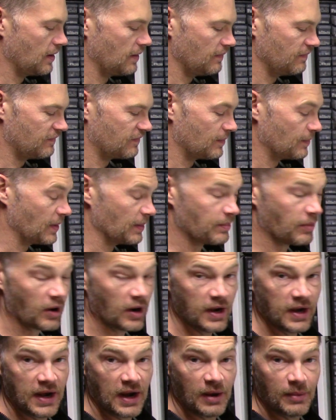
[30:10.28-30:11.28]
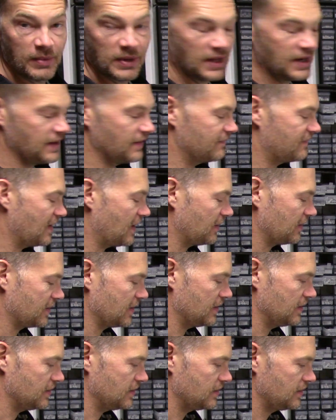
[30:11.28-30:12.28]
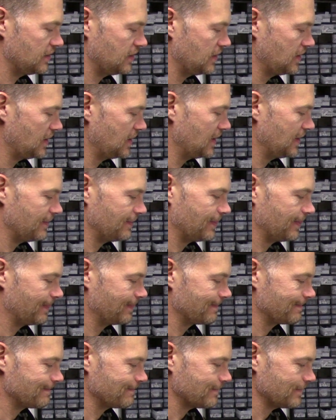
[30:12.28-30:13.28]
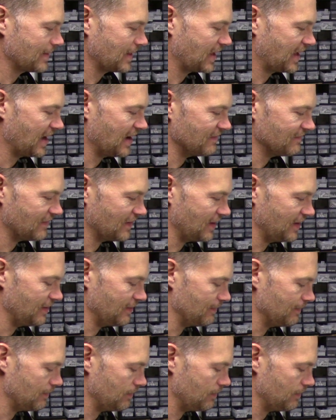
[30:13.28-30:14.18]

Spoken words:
from my parted out Millennium Falcon. Can't find them.